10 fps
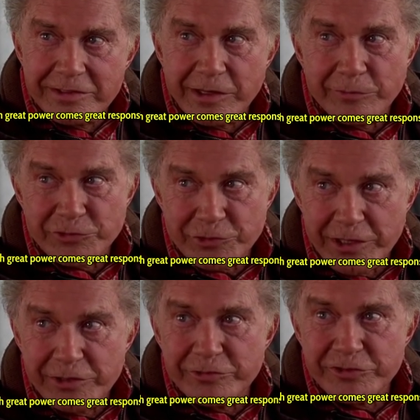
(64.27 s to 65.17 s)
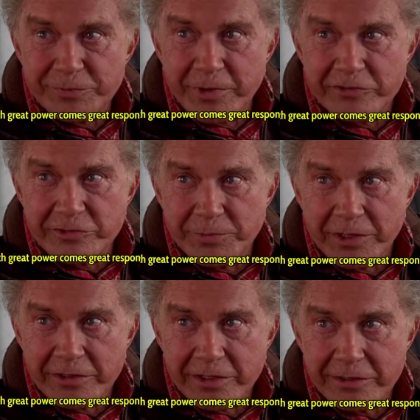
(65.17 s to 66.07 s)
comes great
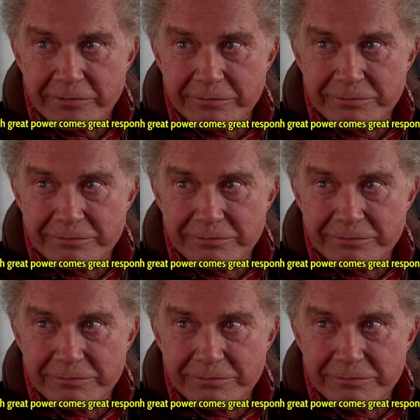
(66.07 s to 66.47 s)
responsibility.